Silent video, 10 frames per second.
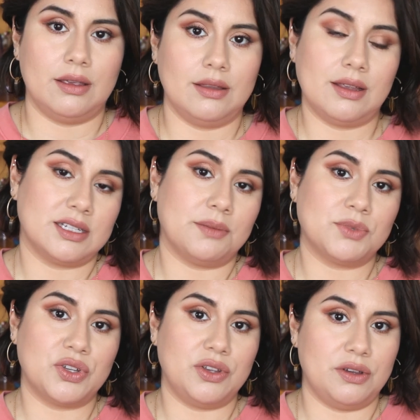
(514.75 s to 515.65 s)
And that's up
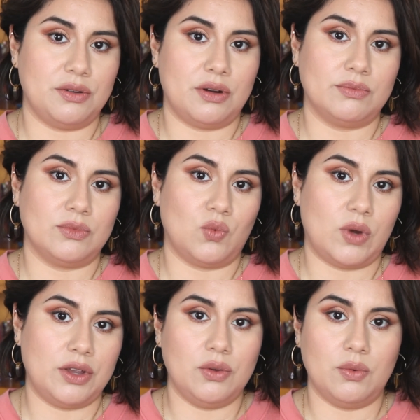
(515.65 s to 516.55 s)
to you on
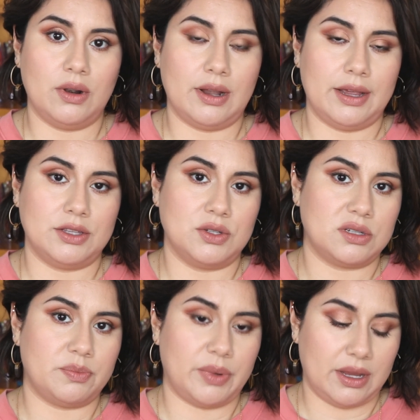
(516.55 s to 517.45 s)
what you would like to
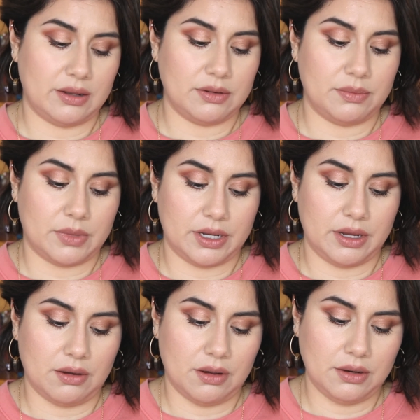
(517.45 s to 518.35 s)
spend
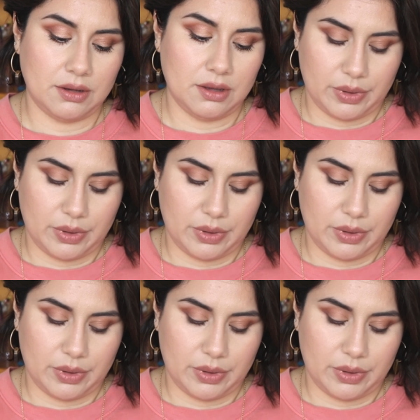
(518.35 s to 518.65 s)
money on.